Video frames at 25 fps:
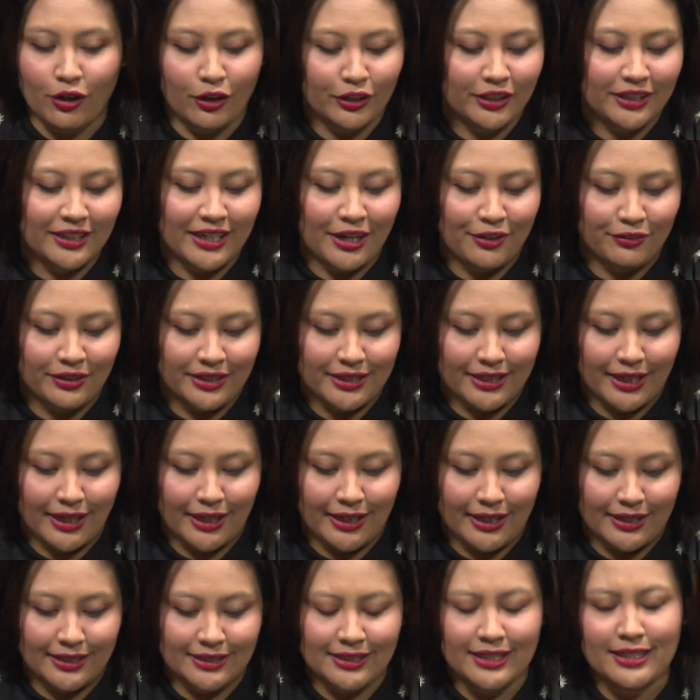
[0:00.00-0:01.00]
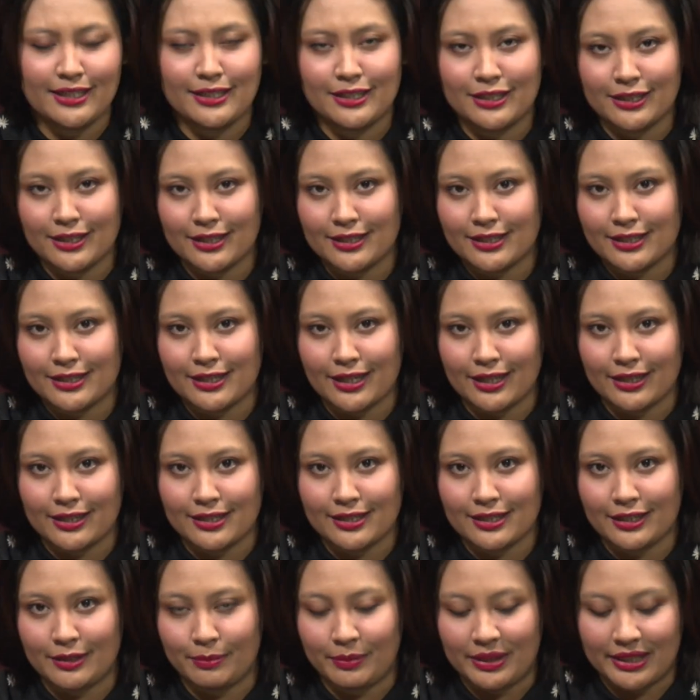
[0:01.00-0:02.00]
ordinary days is just another
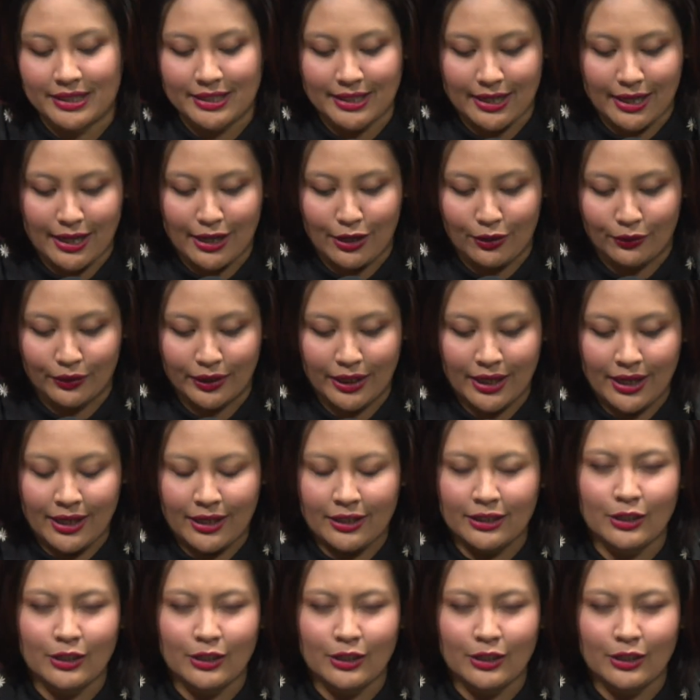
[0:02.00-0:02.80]
sleepy town.